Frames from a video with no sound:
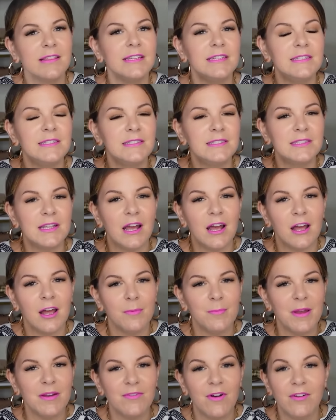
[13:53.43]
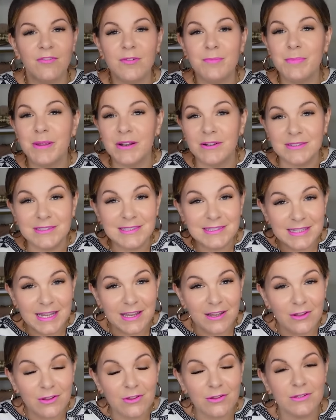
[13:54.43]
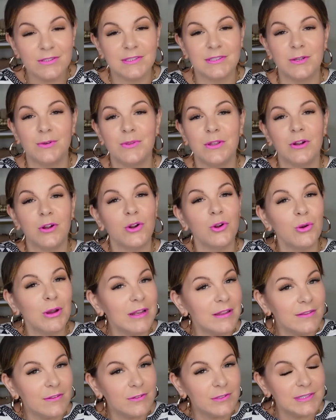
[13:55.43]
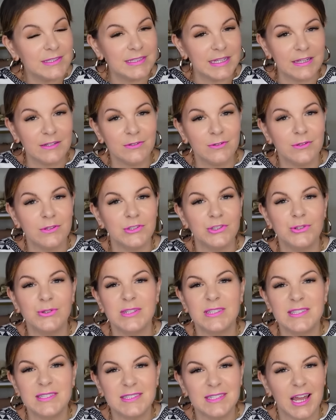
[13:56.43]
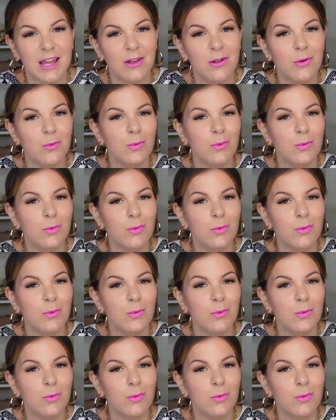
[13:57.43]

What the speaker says: These have often been on sale. So they're a great little sandal that you can style